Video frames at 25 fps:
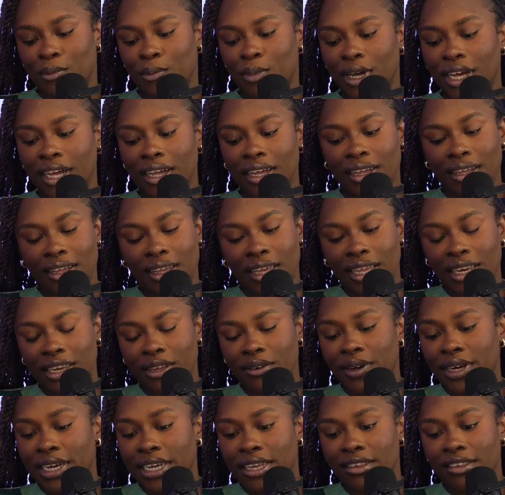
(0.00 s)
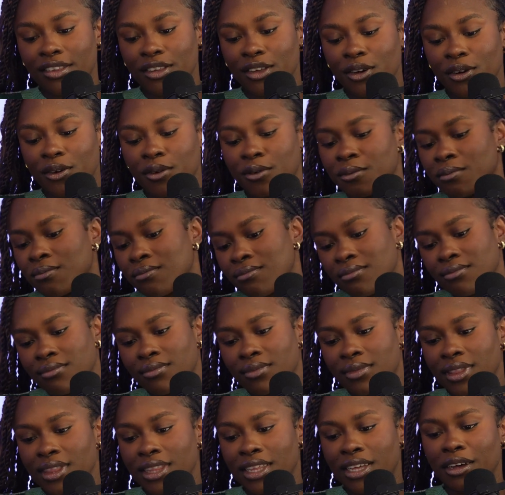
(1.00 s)
But anyway, so
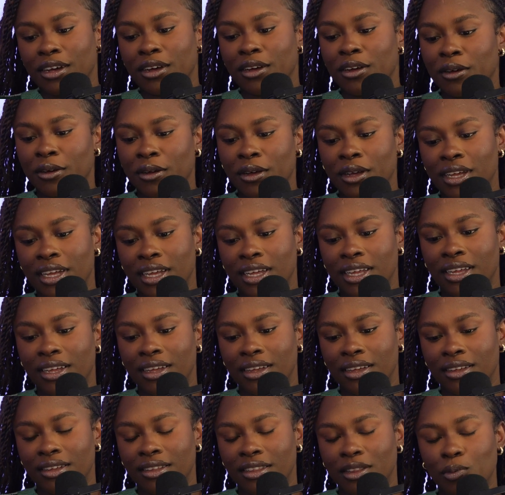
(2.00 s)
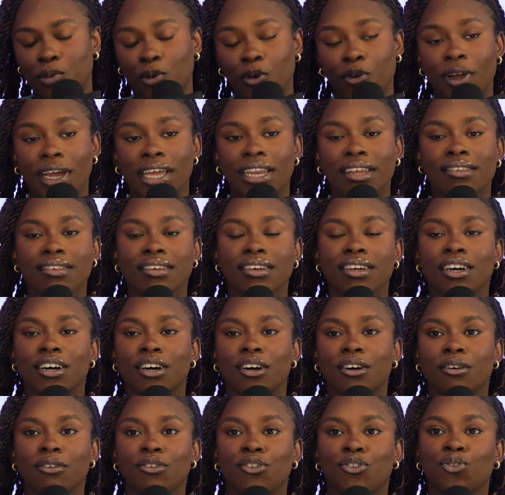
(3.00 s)
the parade is a
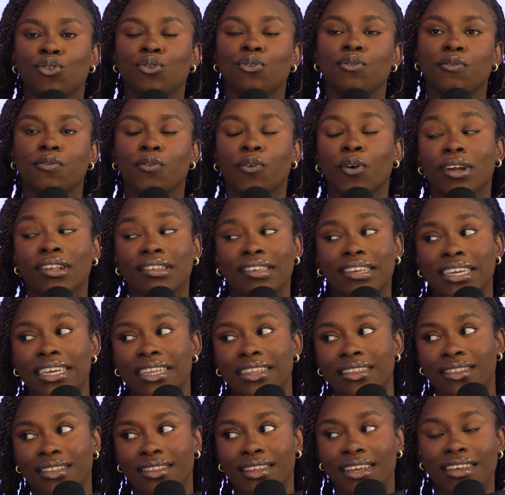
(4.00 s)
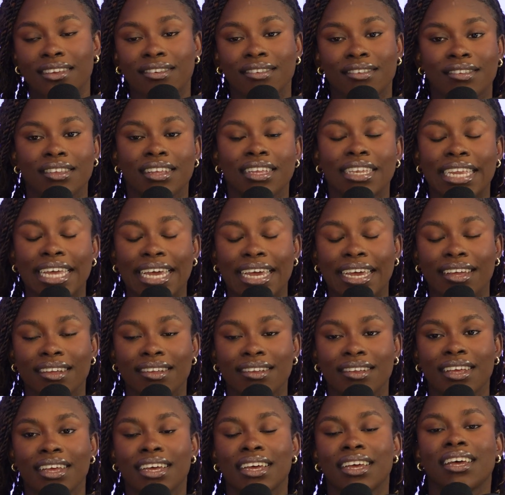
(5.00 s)
go. June 14th is the
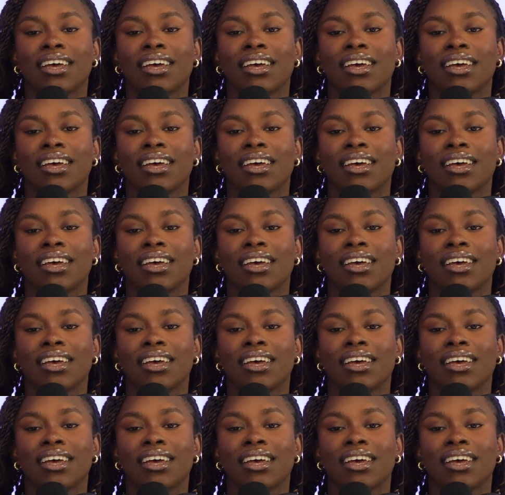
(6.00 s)
date.